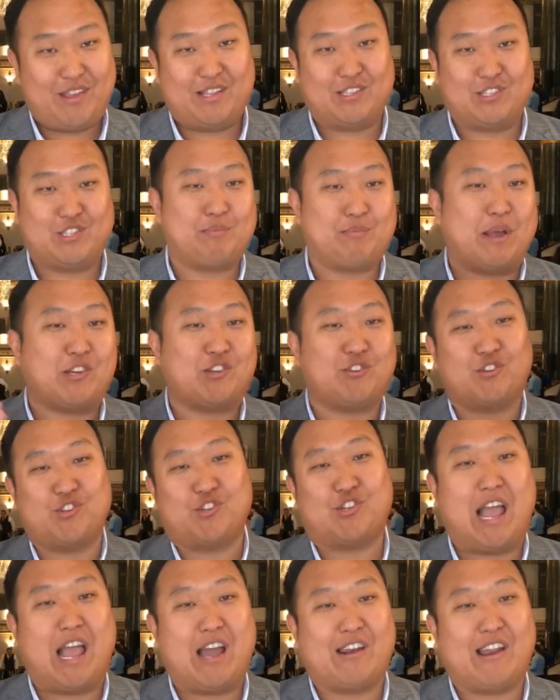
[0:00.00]
and special
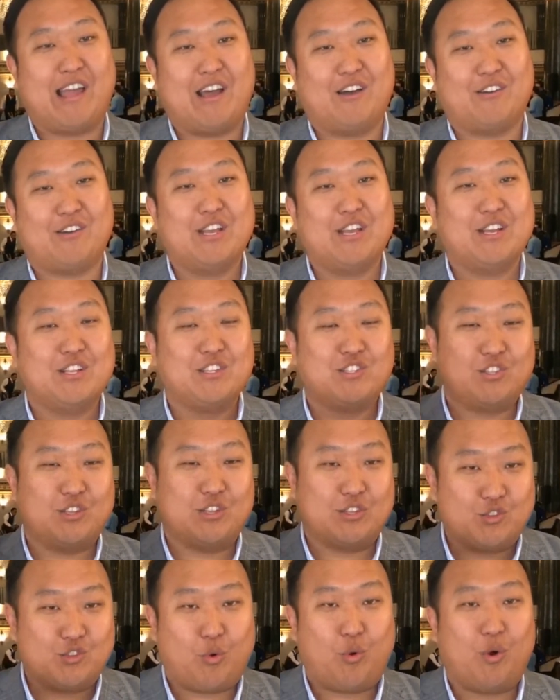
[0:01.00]
shout out
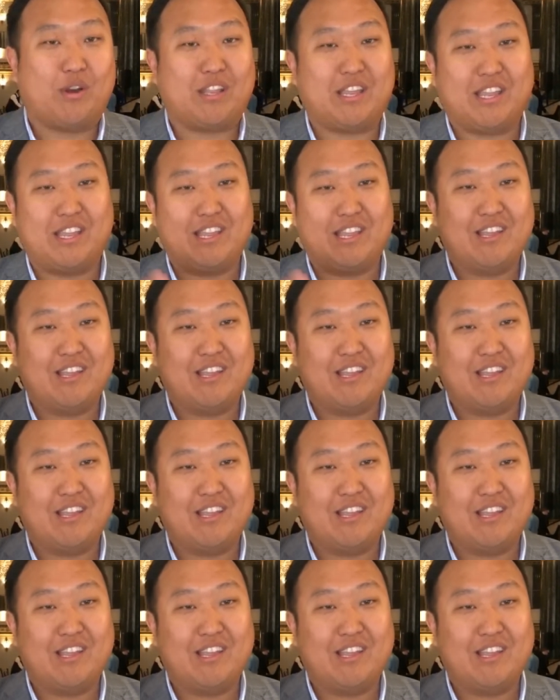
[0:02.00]
to the 20